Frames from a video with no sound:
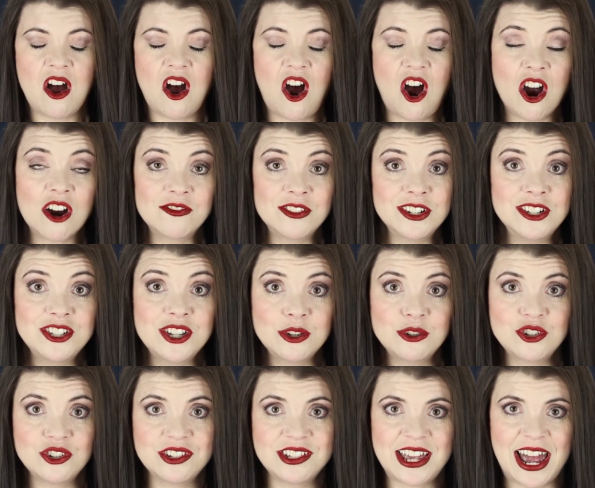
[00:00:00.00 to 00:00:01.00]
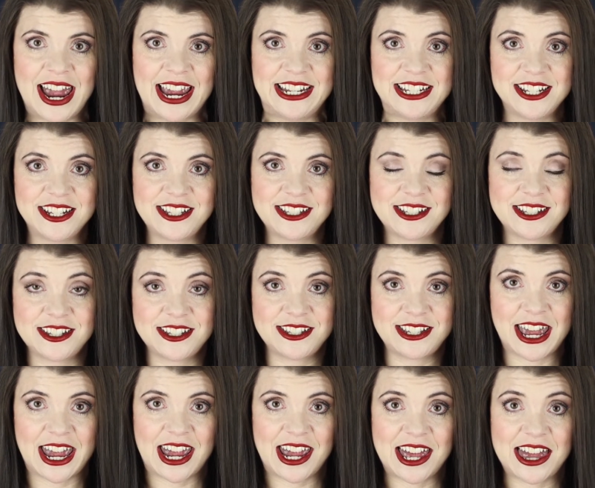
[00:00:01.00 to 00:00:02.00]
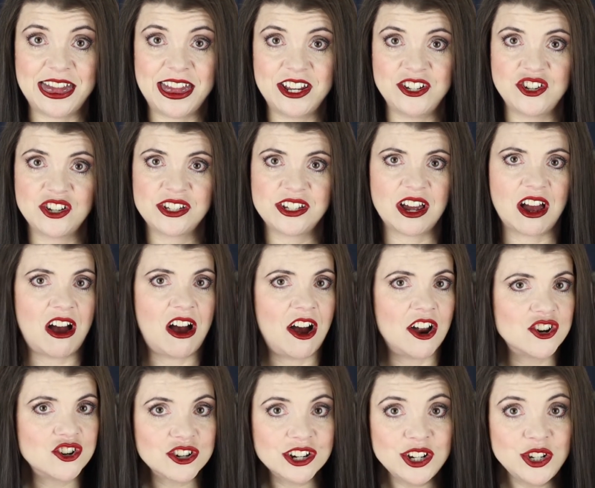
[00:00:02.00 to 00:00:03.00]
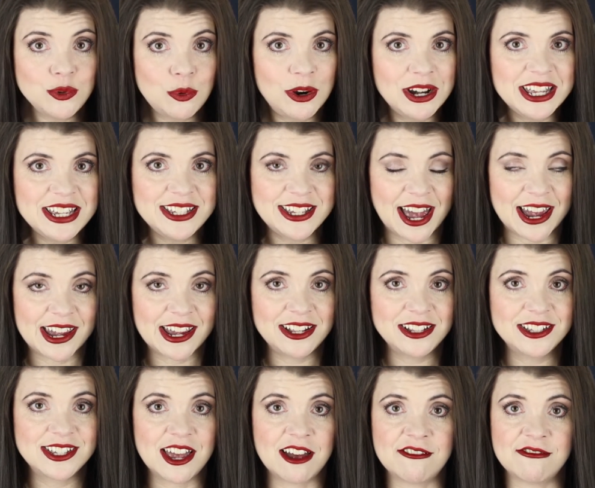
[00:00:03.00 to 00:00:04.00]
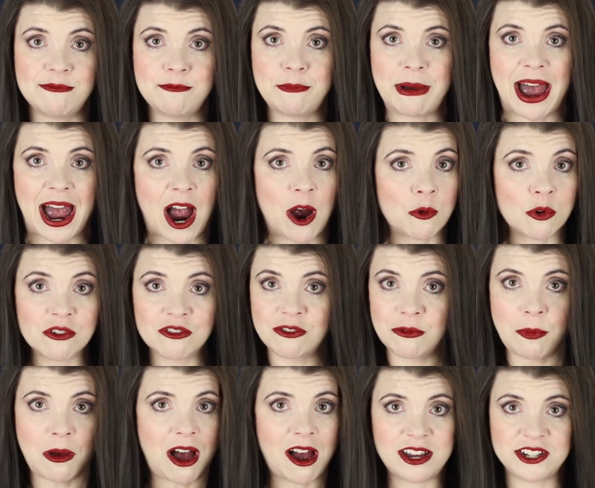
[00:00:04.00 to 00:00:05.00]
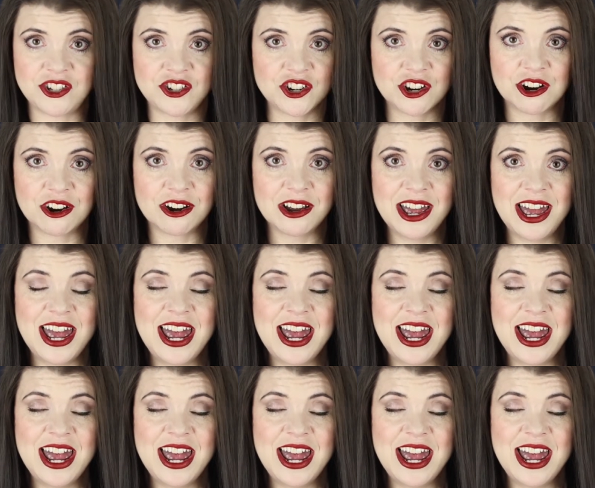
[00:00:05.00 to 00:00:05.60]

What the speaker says: Harvard social scientists say that just 120 seconds of powerful posture